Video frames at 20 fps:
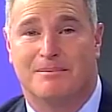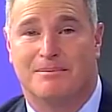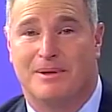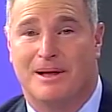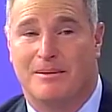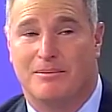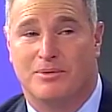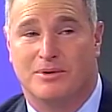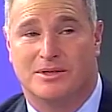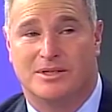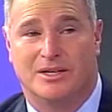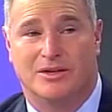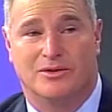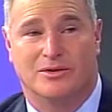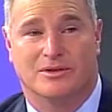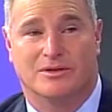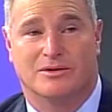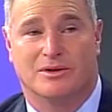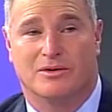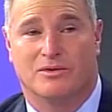implant
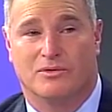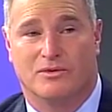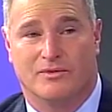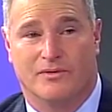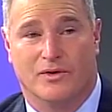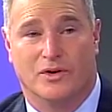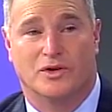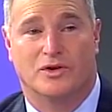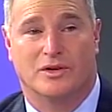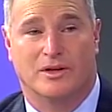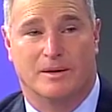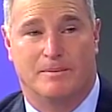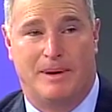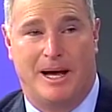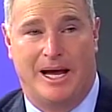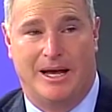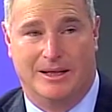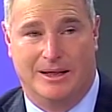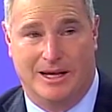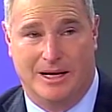procedure is virtually
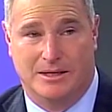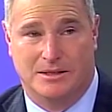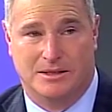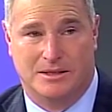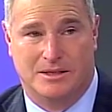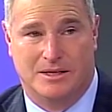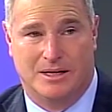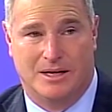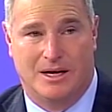painless.